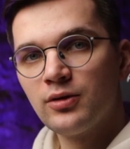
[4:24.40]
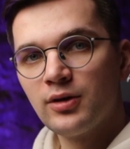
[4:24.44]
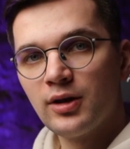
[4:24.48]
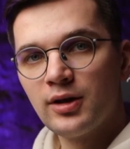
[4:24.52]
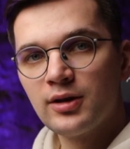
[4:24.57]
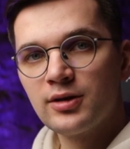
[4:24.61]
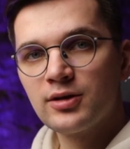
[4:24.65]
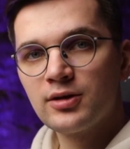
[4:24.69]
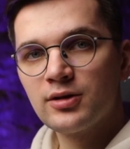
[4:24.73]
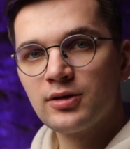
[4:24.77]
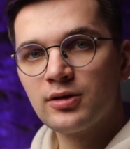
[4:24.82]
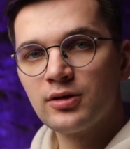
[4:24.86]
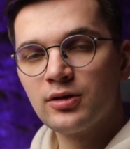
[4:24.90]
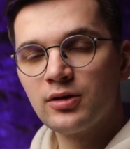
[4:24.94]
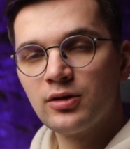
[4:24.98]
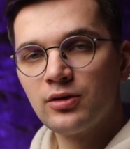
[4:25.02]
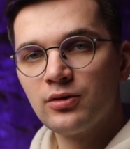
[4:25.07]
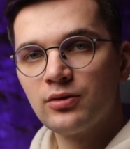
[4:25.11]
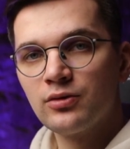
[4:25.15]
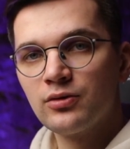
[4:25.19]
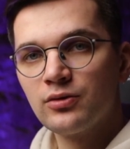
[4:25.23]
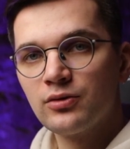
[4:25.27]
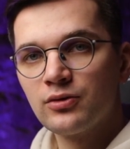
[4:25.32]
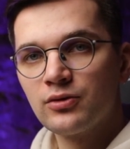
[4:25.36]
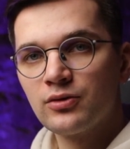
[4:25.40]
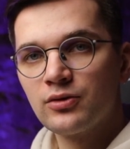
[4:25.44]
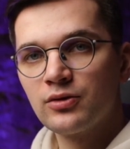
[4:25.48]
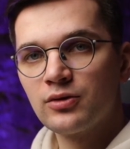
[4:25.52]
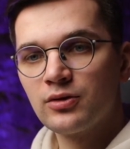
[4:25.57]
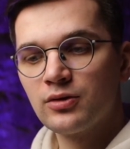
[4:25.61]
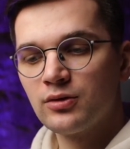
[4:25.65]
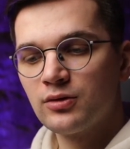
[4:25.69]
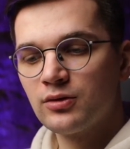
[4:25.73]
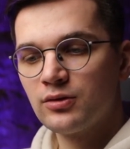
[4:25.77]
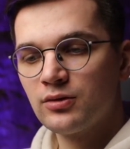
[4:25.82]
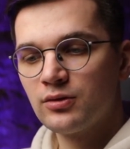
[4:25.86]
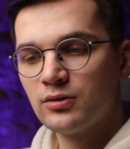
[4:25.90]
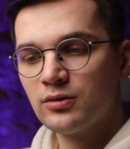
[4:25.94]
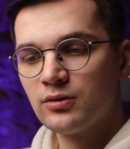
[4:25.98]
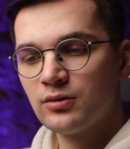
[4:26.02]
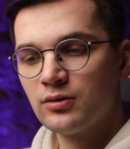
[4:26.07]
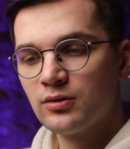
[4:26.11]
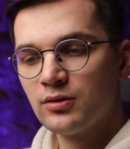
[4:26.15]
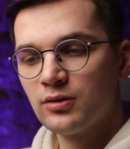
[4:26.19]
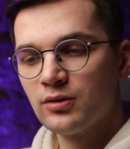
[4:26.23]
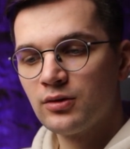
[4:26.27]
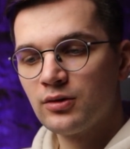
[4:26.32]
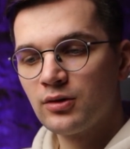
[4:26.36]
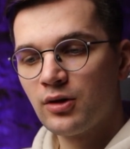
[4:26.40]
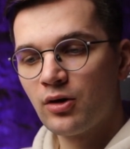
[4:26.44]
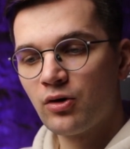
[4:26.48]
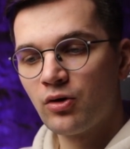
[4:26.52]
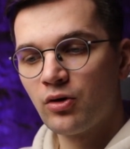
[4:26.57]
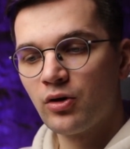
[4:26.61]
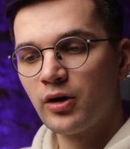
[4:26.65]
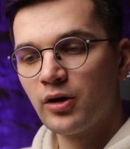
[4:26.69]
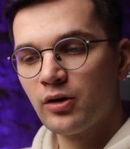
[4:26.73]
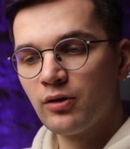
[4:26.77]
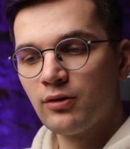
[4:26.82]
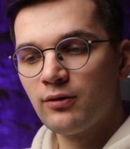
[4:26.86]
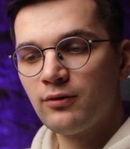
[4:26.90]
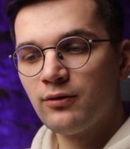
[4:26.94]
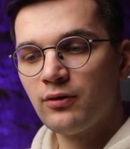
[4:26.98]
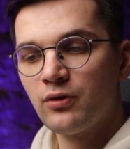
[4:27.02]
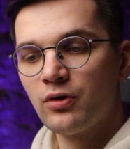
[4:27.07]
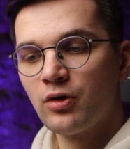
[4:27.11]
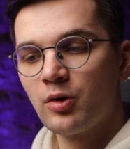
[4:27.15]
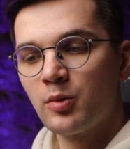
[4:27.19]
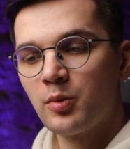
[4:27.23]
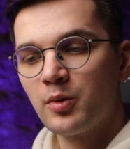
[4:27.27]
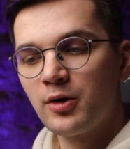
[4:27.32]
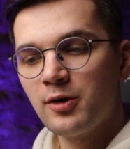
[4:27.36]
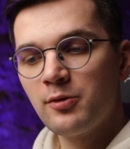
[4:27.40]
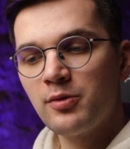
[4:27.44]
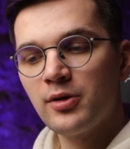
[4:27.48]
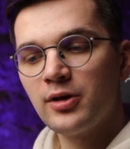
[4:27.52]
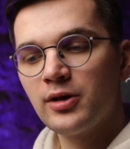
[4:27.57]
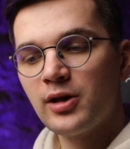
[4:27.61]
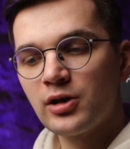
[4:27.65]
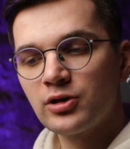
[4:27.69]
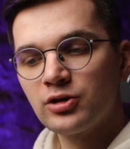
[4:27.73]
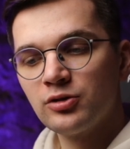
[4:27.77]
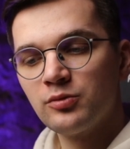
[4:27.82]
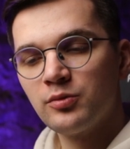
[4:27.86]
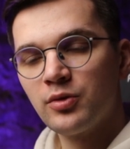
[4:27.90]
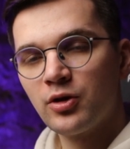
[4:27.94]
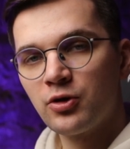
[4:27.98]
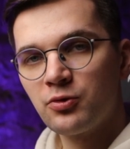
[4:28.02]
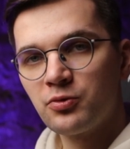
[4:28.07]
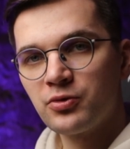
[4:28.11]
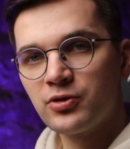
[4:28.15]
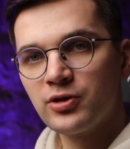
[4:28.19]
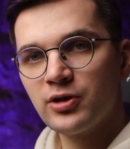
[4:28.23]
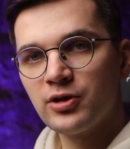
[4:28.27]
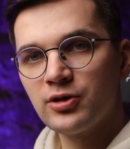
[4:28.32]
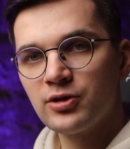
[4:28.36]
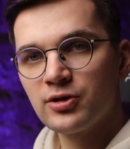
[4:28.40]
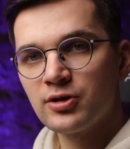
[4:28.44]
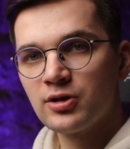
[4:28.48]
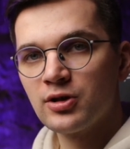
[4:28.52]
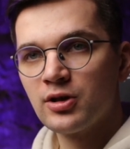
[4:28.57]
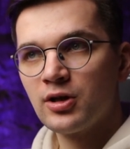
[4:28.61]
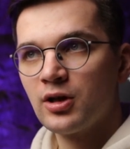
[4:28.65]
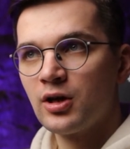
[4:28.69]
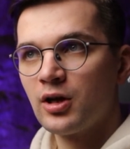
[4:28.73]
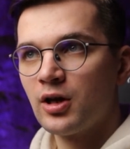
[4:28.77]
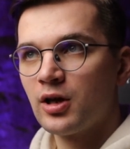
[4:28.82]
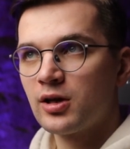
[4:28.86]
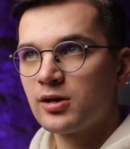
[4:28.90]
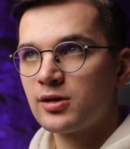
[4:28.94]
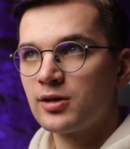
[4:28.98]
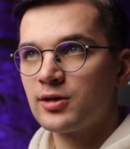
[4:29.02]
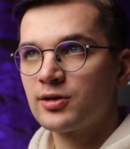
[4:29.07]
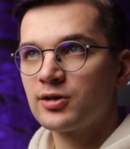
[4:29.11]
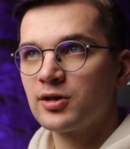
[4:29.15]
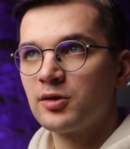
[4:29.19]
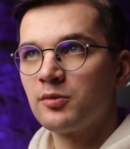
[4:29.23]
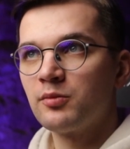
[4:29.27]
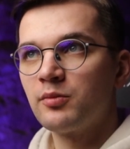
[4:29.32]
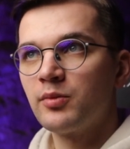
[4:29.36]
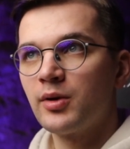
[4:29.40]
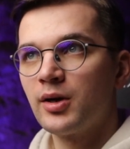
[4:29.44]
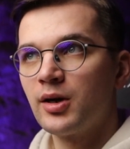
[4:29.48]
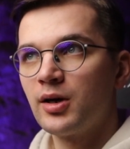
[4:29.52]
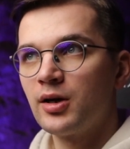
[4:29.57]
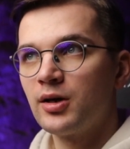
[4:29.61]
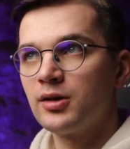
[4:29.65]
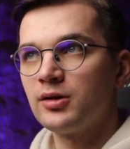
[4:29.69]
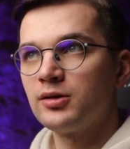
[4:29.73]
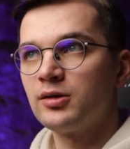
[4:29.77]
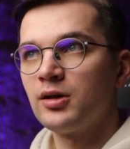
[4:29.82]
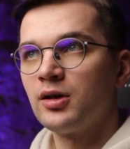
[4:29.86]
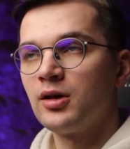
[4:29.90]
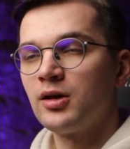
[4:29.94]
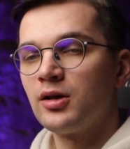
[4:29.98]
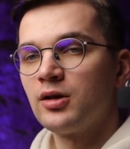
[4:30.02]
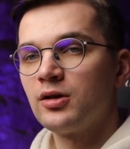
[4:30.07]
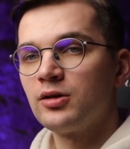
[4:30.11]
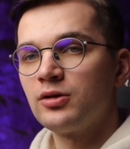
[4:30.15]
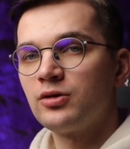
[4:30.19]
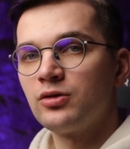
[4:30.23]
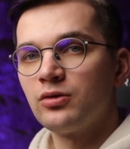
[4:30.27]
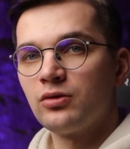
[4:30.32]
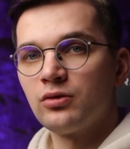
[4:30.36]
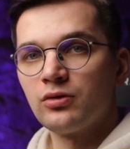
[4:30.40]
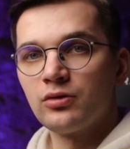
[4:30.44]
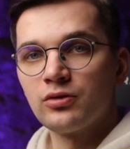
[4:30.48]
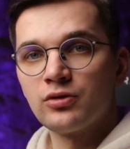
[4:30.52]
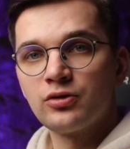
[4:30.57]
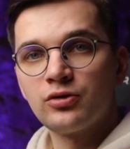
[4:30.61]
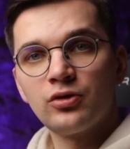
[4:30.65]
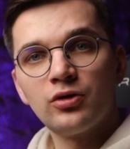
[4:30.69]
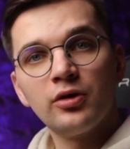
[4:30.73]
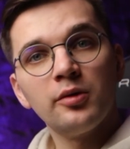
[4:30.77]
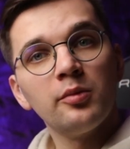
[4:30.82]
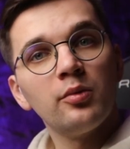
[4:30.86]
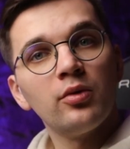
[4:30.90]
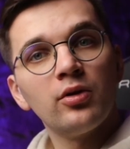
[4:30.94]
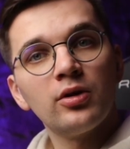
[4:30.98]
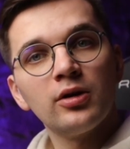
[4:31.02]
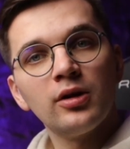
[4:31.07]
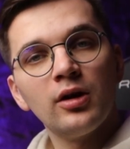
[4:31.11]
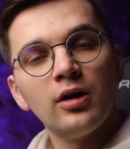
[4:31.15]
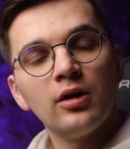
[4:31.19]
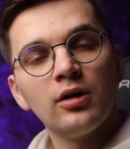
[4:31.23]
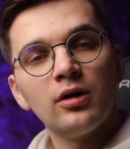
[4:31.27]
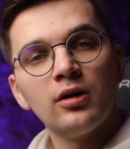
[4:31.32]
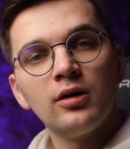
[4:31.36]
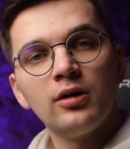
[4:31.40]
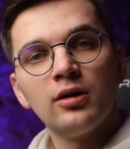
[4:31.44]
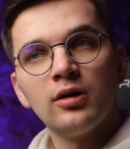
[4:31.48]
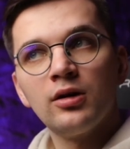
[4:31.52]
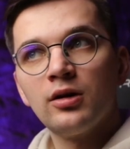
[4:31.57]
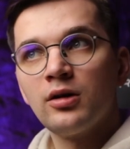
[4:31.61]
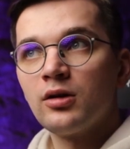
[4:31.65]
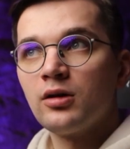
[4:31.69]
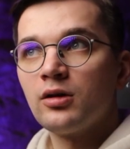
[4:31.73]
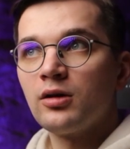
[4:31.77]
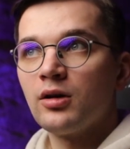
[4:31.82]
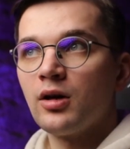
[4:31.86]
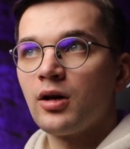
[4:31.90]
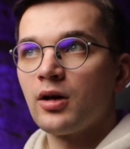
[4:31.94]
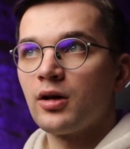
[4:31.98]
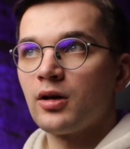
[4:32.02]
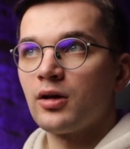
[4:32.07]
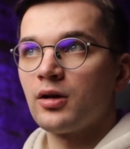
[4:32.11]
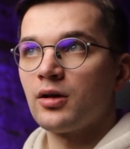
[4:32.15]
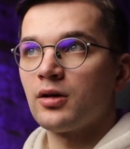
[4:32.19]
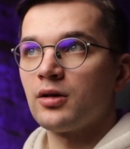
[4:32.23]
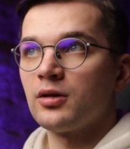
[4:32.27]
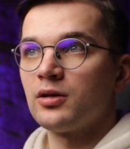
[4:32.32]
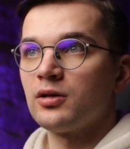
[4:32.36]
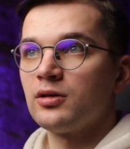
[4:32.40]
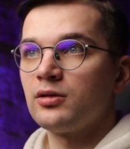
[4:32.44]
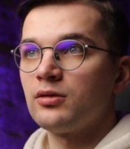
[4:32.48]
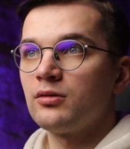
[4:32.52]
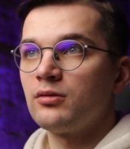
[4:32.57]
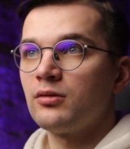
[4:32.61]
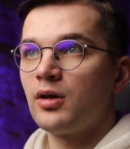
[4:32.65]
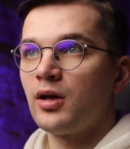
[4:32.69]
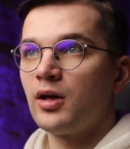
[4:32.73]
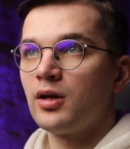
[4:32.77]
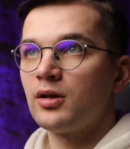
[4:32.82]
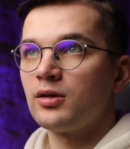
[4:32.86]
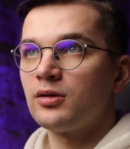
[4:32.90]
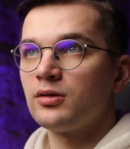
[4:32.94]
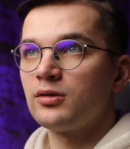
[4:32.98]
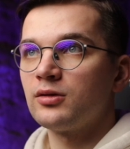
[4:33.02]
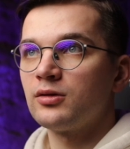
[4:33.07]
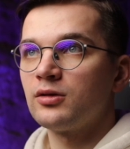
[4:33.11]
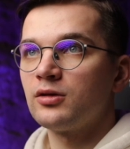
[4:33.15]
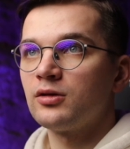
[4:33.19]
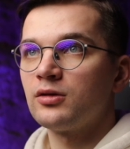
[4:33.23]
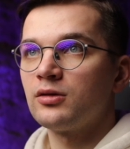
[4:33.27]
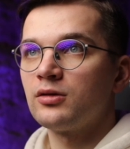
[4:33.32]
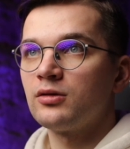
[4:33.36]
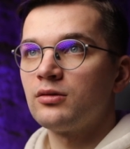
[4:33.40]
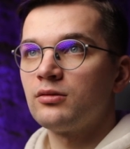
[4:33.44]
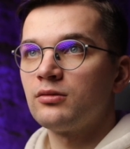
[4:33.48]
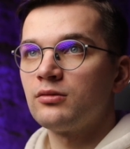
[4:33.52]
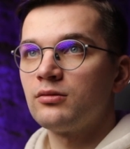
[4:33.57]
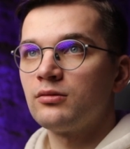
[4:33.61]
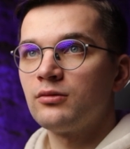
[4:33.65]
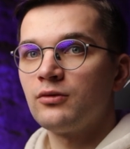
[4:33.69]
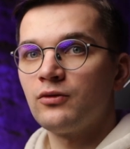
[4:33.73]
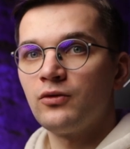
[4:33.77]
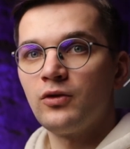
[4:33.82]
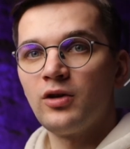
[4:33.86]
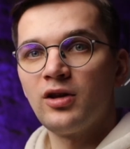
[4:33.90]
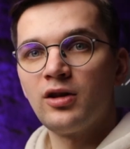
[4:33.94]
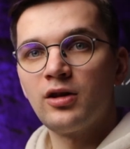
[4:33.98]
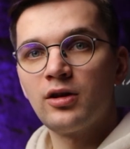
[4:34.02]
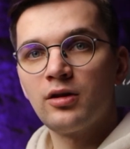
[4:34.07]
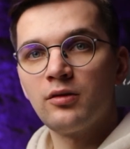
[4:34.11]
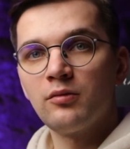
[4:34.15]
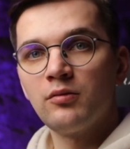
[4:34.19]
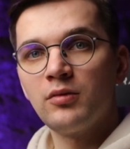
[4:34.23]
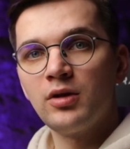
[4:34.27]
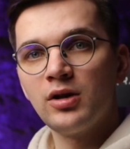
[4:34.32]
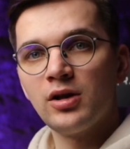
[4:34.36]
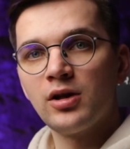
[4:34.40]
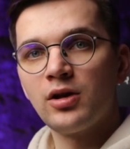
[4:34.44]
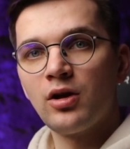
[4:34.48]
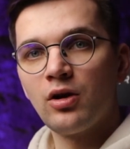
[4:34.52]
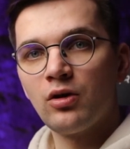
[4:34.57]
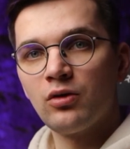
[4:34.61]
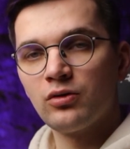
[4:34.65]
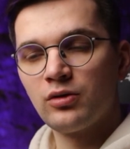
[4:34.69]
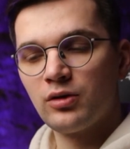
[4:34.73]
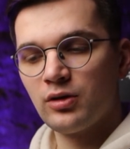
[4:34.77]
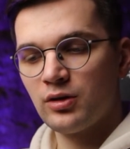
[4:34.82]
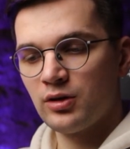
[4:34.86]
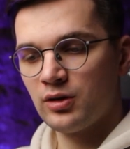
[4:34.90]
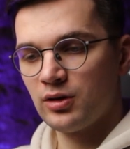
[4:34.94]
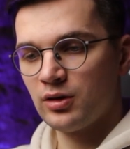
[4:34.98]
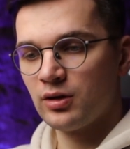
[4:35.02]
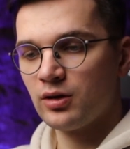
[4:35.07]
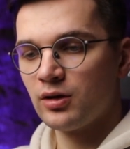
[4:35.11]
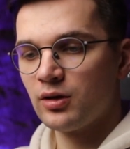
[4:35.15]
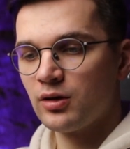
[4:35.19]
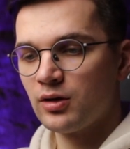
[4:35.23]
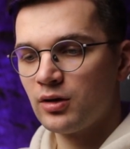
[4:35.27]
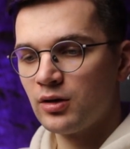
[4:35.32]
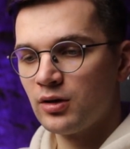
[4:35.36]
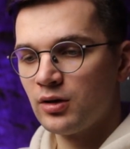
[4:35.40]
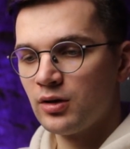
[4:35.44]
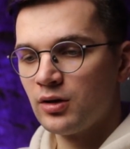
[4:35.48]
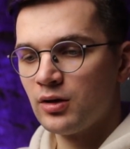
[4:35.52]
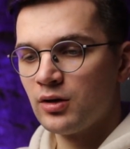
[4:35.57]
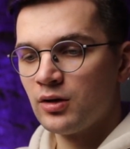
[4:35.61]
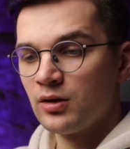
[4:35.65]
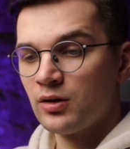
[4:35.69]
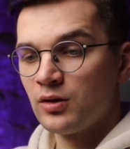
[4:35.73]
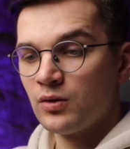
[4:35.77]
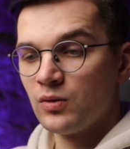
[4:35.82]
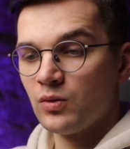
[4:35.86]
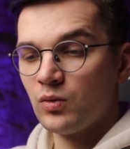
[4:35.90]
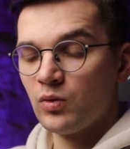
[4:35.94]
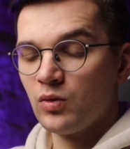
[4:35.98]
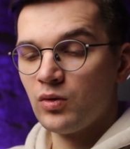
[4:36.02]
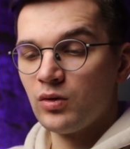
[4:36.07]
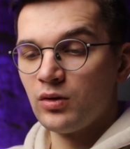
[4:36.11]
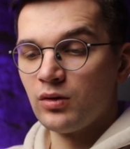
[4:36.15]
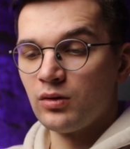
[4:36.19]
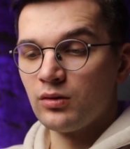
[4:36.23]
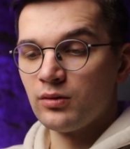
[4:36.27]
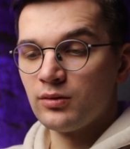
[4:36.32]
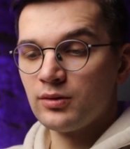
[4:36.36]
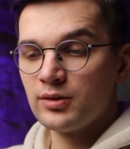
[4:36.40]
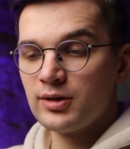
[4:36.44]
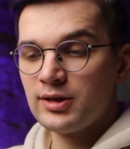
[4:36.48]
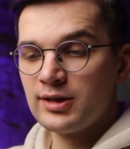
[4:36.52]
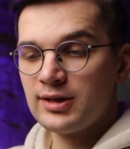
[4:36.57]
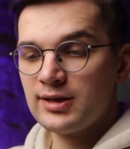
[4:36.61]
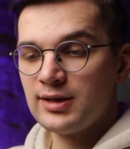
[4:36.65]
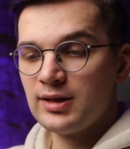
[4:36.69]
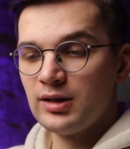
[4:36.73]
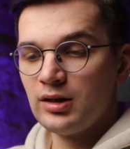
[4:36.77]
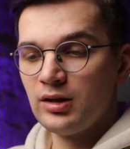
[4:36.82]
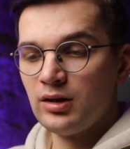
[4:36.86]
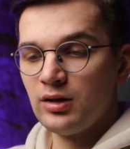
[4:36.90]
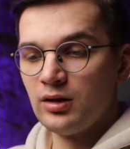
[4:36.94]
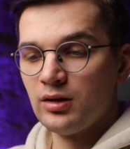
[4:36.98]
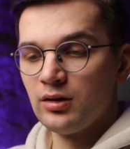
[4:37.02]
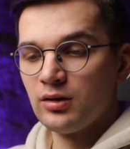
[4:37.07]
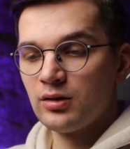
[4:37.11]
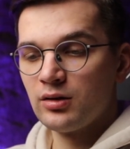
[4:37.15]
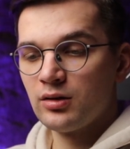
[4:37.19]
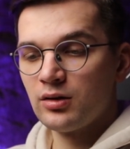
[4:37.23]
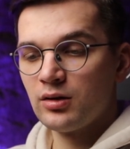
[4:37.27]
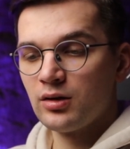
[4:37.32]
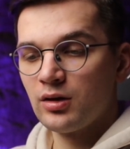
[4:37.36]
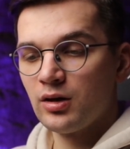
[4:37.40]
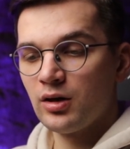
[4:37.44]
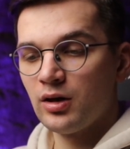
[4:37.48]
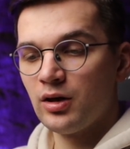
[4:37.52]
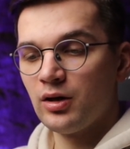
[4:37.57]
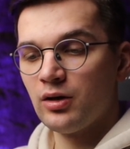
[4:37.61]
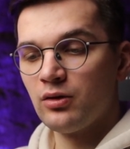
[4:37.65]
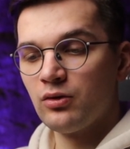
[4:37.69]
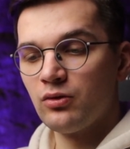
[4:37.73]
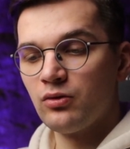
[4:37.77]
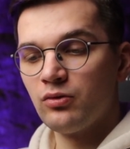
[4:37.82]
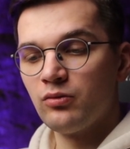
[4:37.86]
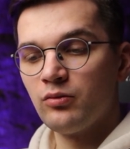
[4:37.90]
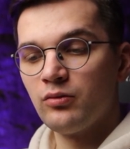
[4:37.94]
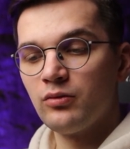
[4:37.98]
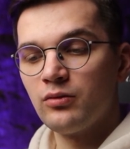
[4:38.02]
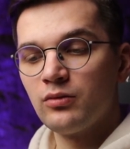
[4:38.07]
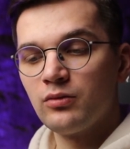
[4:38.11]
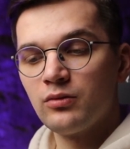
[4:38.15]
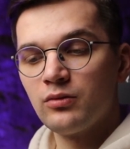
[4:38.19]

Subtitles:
let's use Krockio for pre-production purposes, and let's compare it to Storyboarder and with Milanote, and we'll see how